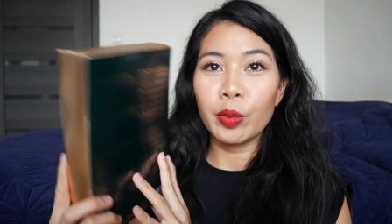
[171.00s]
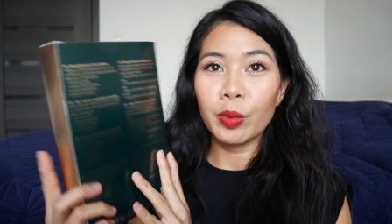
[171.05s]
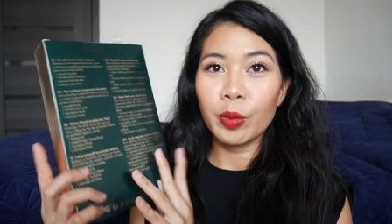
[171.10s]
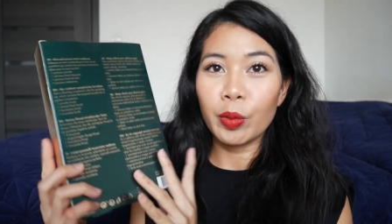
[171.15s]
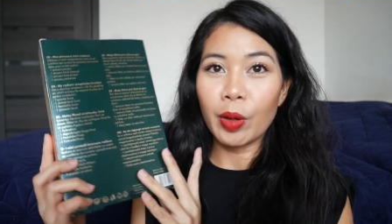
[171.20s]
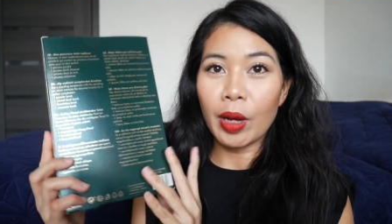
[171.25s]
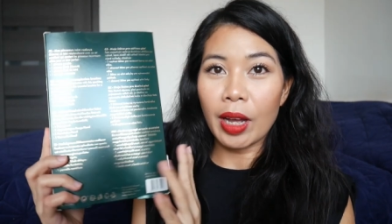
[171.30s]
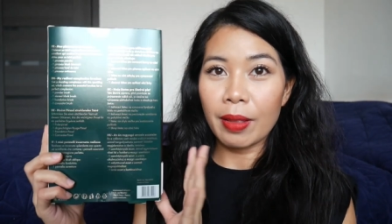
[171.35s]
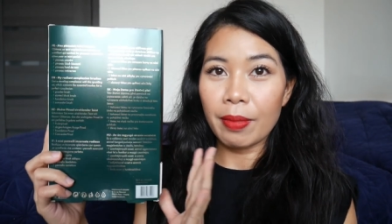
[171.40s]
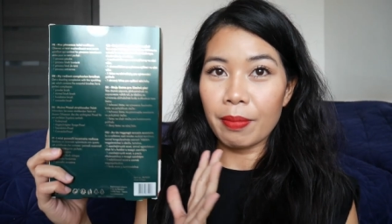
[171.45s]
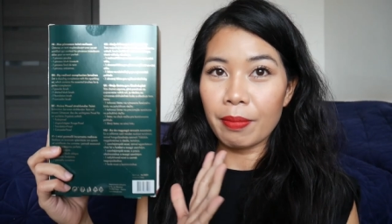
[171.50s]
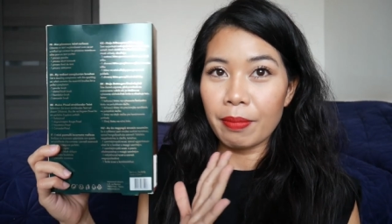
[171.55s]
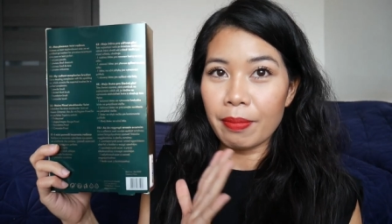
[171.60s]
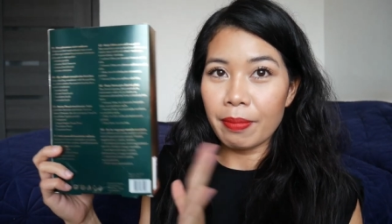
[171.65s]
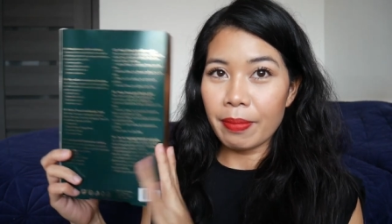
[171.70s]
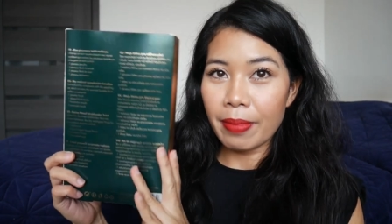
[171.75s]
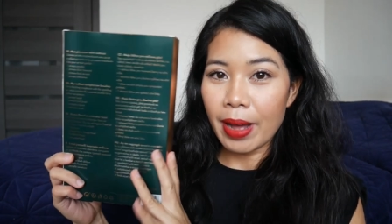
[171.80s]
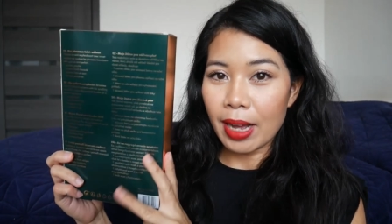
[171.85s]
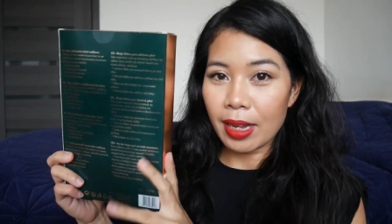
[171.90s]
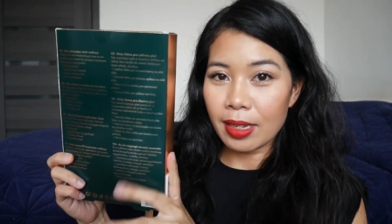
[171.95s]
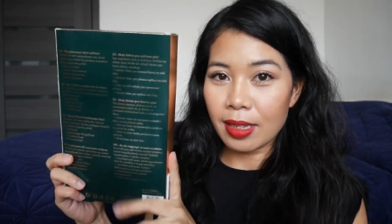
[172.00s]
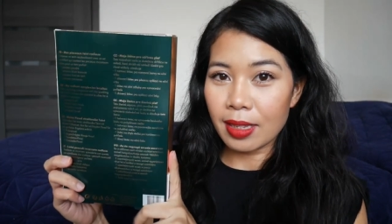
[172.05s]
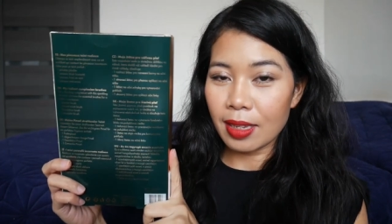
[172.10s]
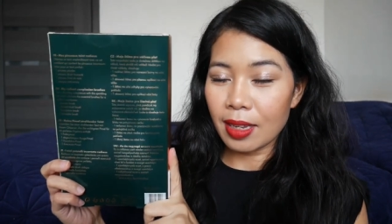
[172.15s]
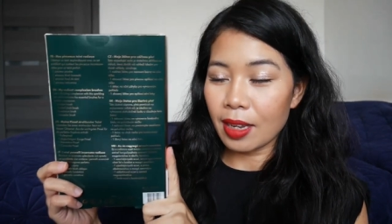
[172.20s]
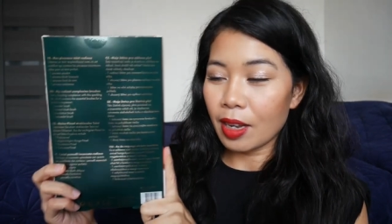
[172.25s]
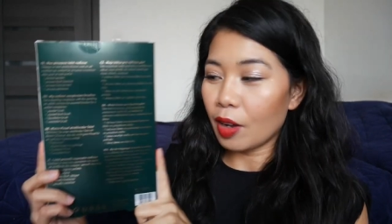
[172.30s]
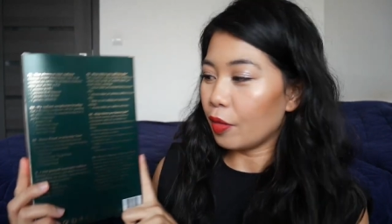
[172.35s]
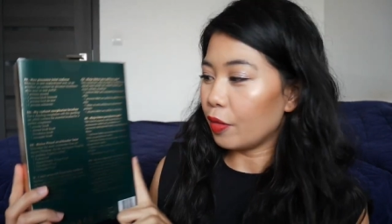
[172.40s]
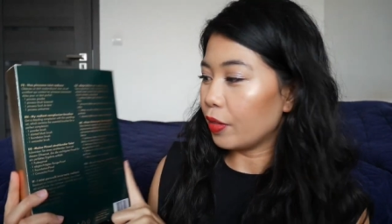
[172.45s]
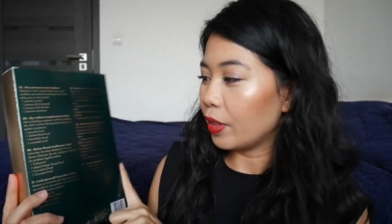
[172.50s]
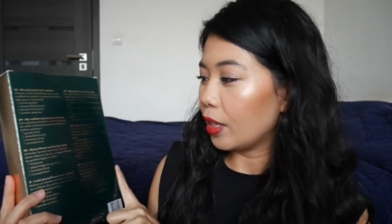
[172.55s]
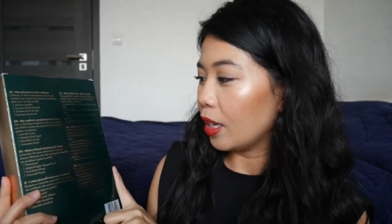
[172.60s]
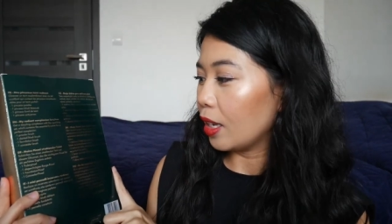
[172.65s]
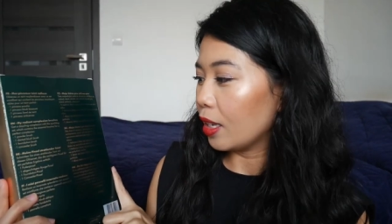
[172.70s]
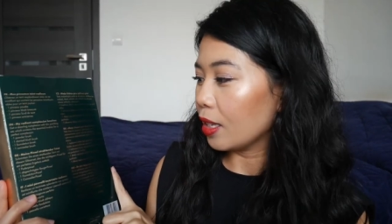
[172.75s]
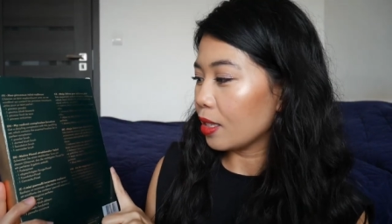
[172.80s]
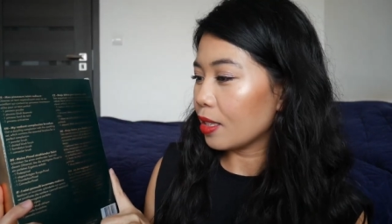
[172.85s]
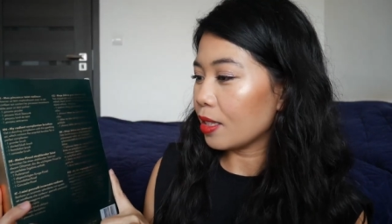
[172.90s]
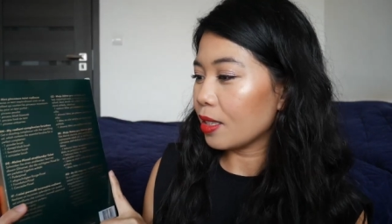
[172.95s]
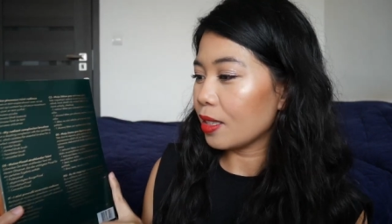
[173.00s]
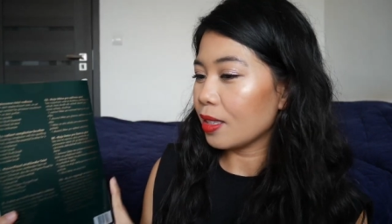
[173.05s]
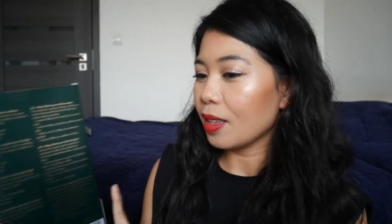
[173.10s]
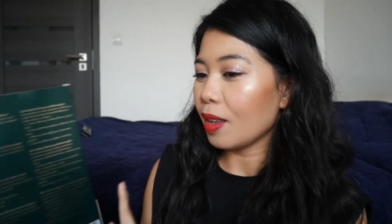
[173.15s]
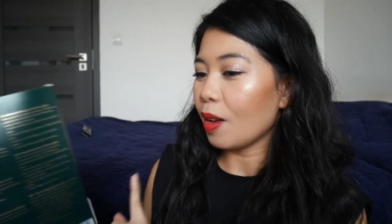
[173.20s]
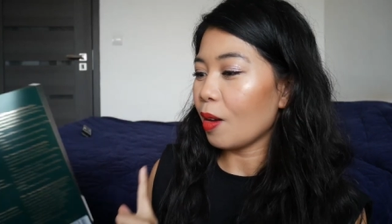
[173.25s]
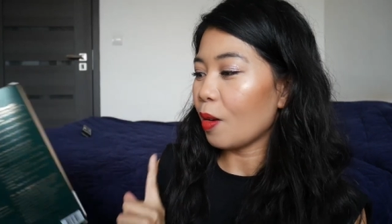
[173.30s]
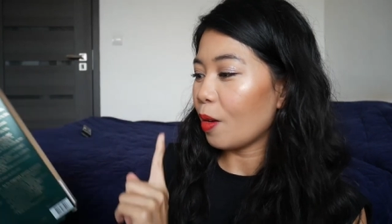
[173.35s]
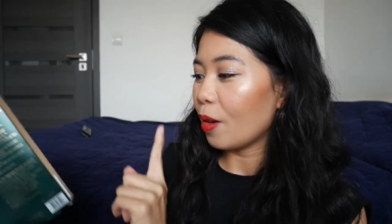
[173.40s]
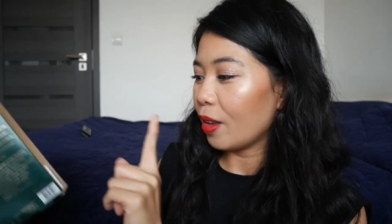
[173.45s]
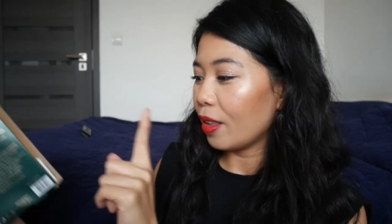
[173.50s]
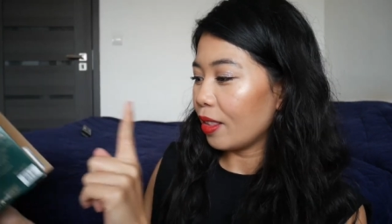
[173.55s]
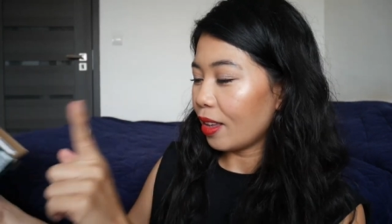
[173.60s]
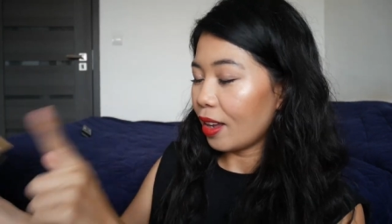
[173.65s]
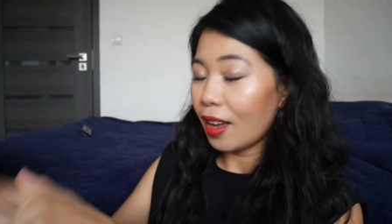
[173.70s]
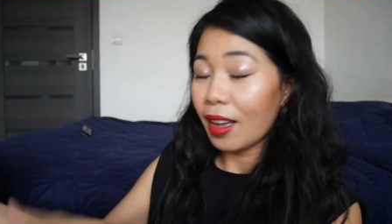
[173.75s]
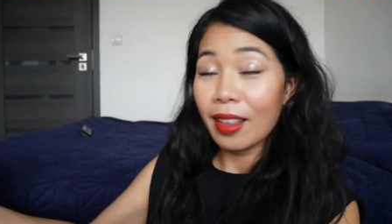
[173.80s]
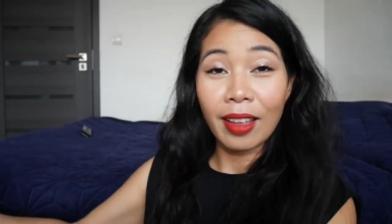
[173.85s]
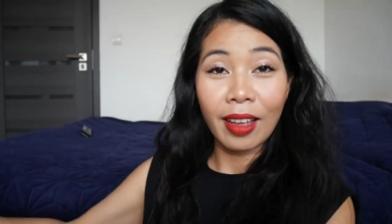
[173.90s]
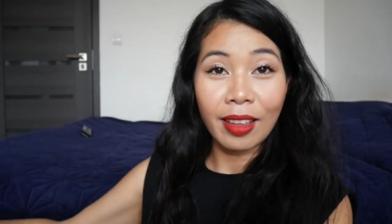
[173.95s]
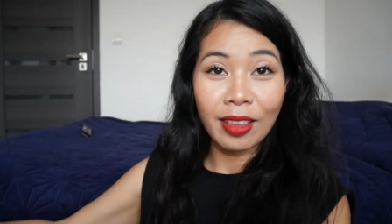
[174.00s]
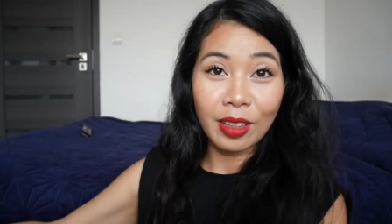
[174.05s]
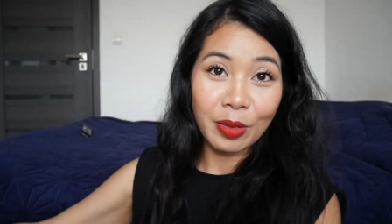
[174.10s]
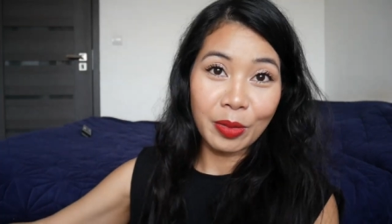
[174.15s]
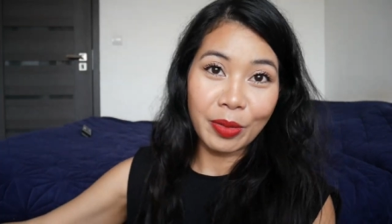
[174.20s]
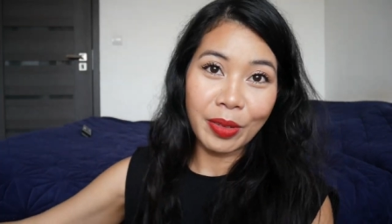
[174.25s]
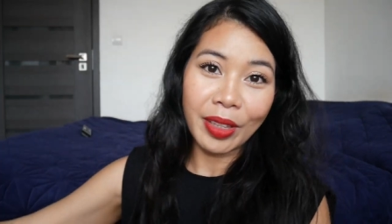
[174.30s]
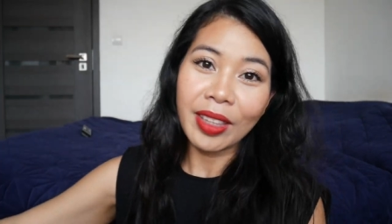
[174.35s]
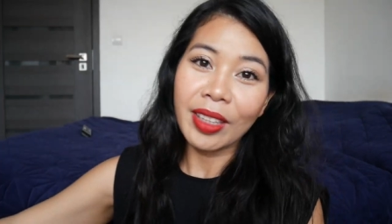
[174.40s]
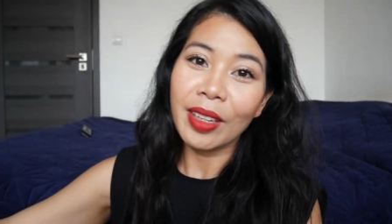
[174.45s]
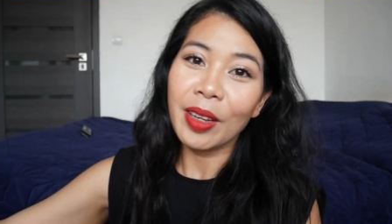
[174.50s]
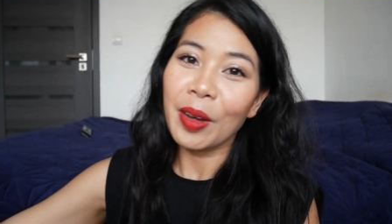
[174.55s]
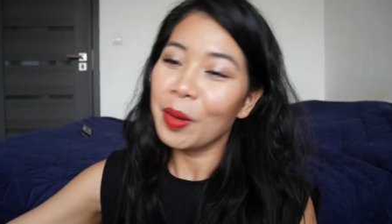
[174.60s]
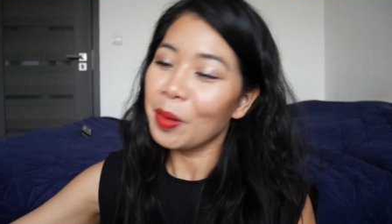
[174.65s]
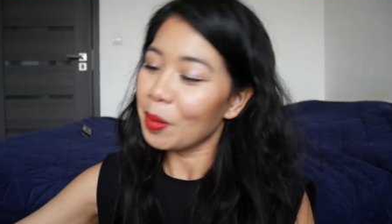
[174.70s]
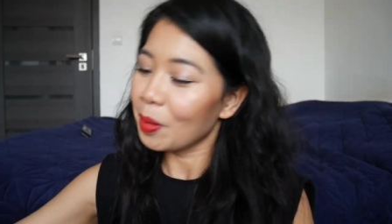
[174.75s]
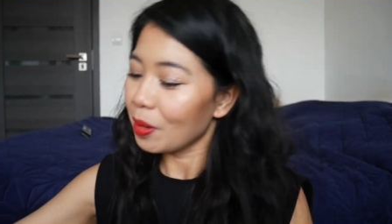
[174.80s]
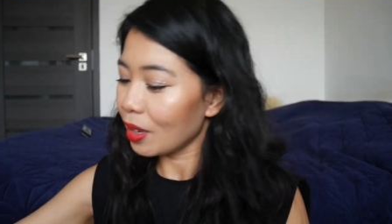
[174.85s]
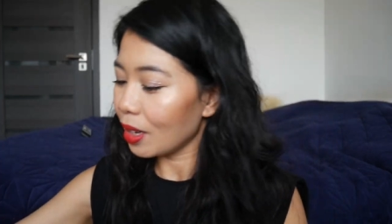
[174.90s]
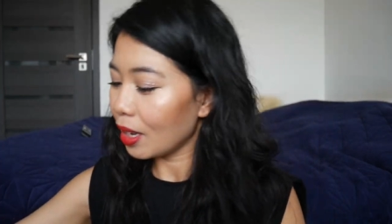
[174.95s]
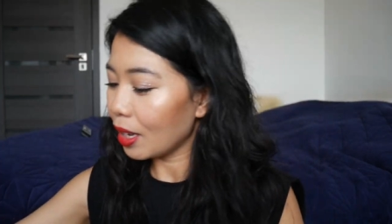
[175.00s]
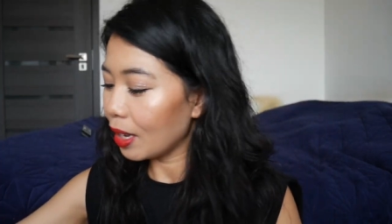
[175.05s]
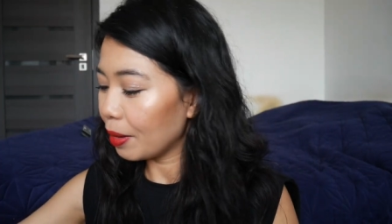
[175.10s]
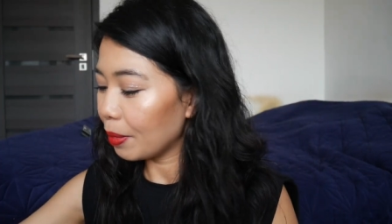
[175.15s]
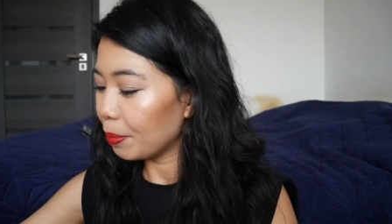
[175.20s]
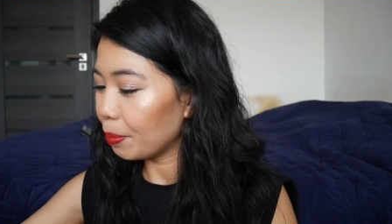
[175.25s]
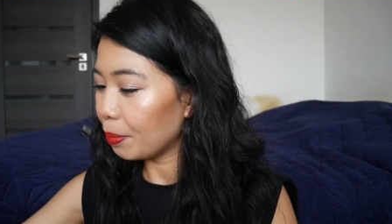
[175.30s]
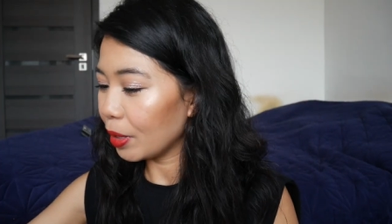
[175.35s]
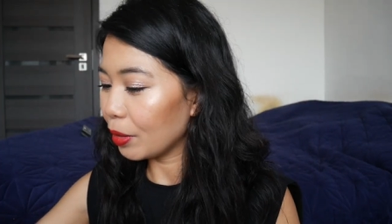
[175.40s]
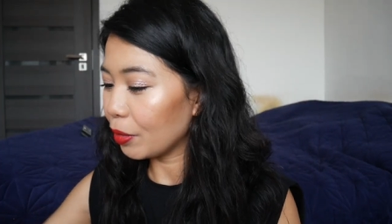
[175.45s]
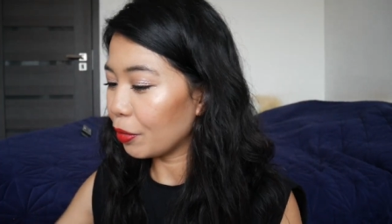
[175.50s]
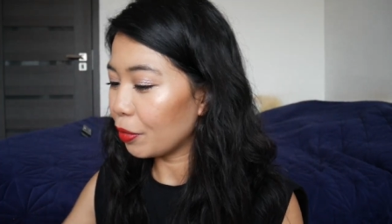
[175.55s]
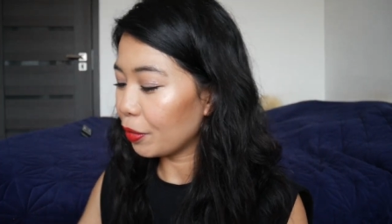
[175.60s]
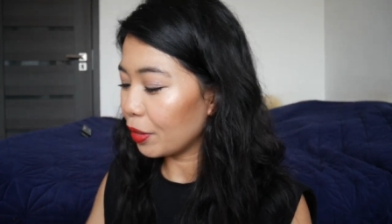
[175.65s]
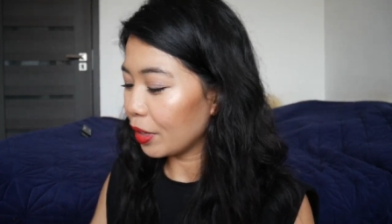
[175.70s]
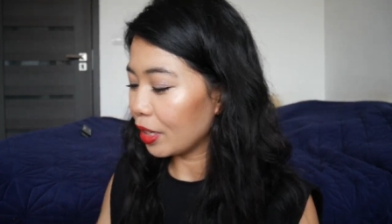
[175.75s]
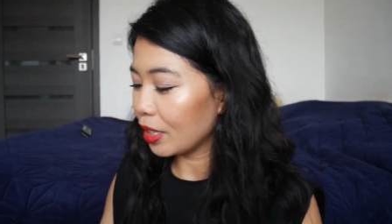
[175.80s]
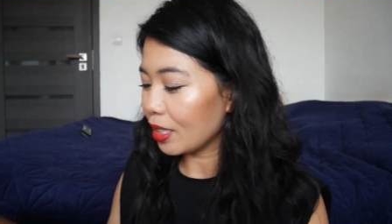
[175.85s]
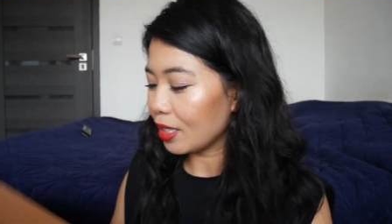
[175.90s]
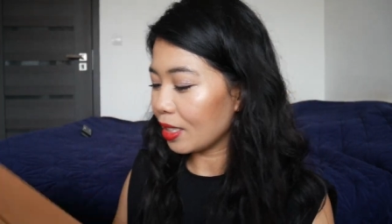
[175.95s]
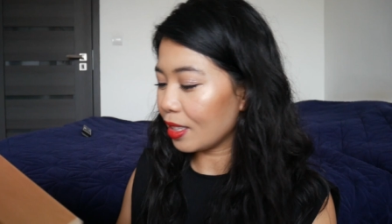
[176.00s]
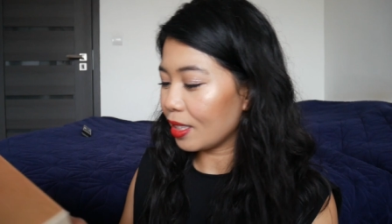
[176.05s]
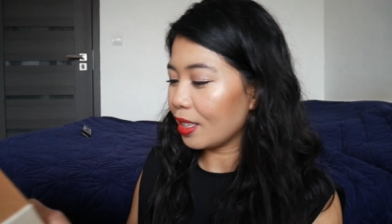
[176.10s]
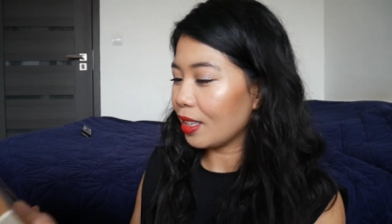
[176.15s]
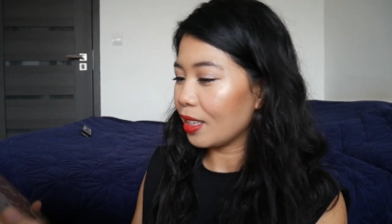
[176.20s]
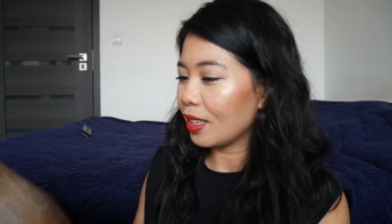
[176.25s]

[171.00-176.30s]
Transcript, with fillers: to do unboxing of this on another video but first